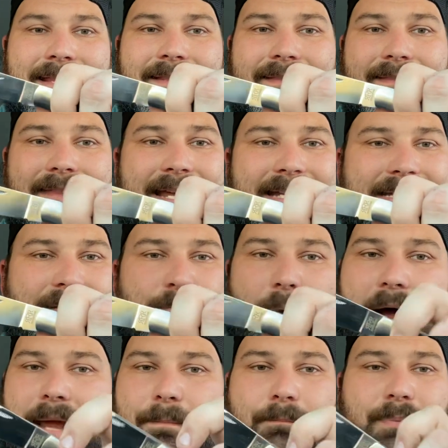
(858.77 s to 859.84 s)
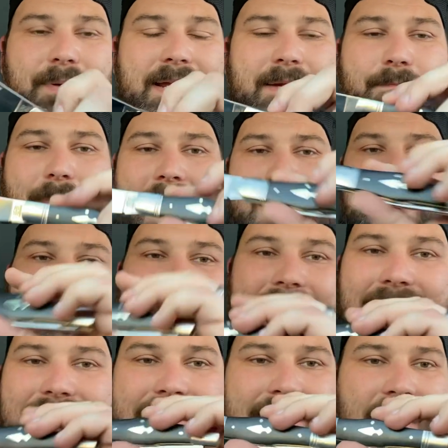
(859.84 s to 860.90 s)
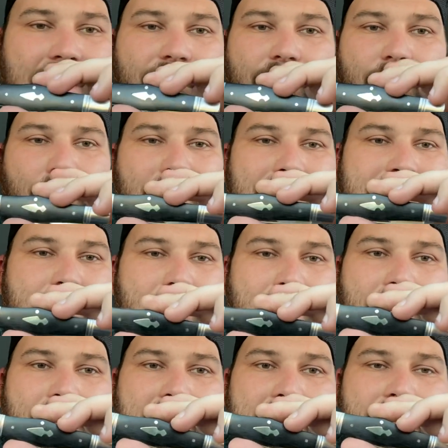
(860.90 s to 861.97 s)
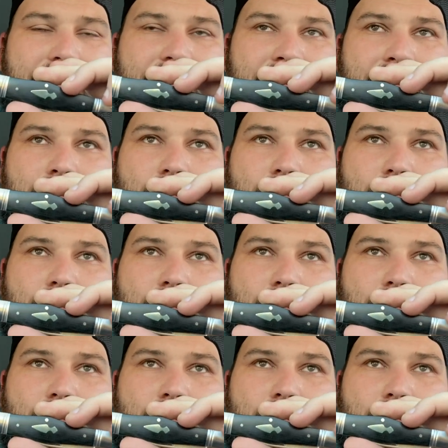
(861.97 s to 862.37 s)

This might be my EDC for the rest of my life.